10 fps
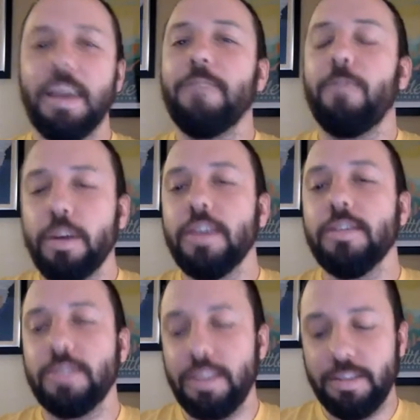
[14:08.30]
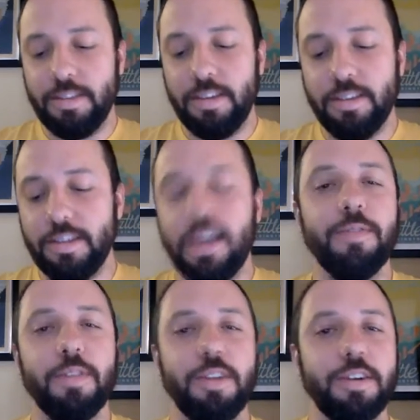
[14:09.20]
years is kind of
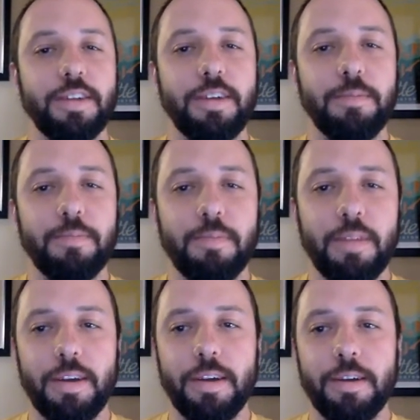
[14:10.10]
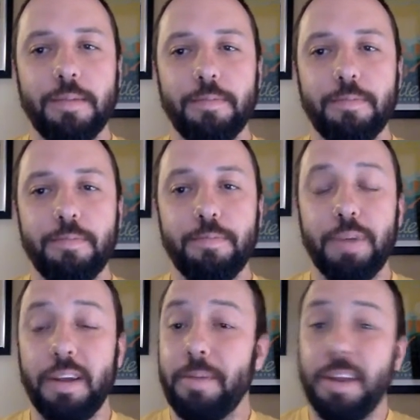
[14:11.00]
a long time.
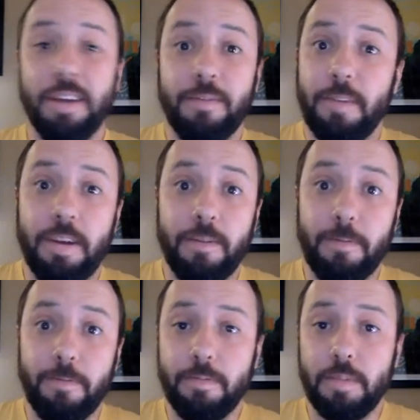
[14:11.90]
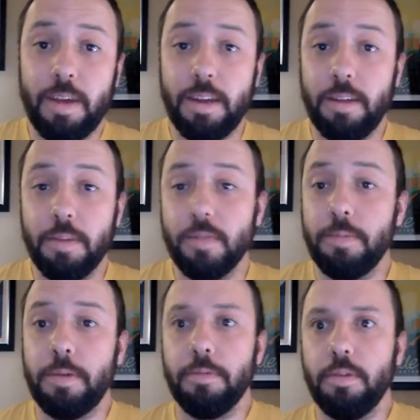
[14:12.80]
But I mean, I've gotten emails from
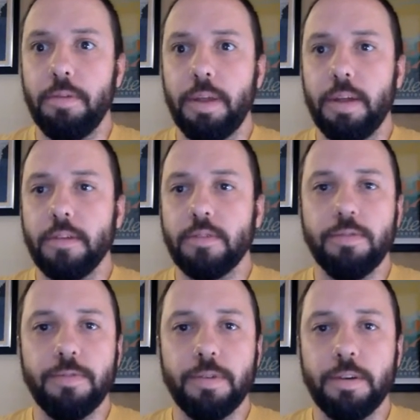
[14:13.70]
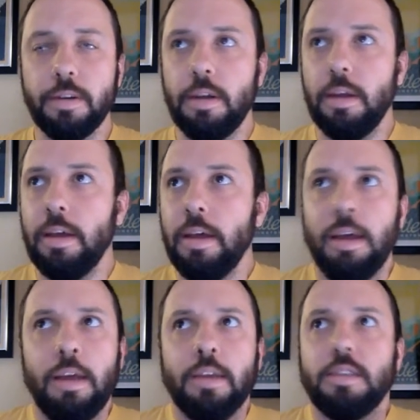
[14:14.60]
people that have been out of school for
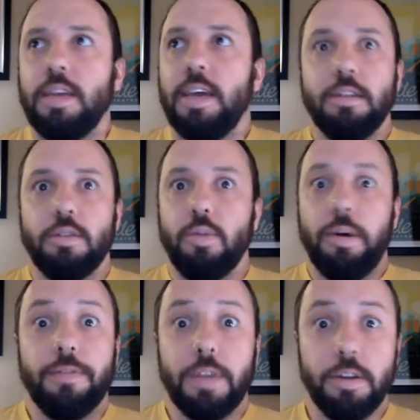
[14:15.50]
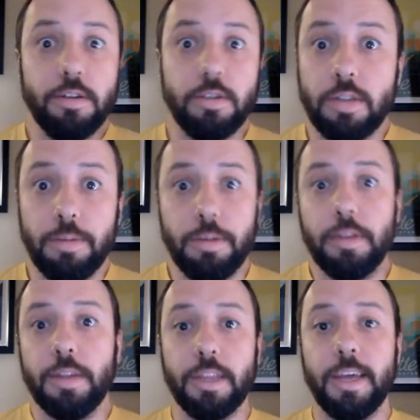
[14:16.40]
10, 12 years or something
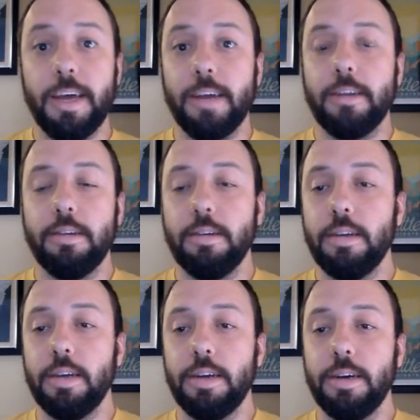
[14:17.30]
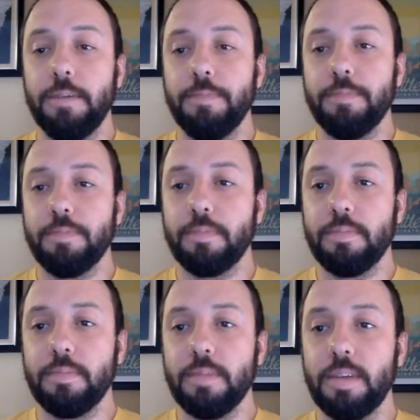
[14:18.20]
like that. And
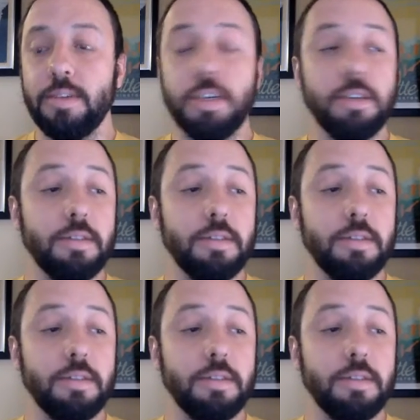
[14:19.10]
geez,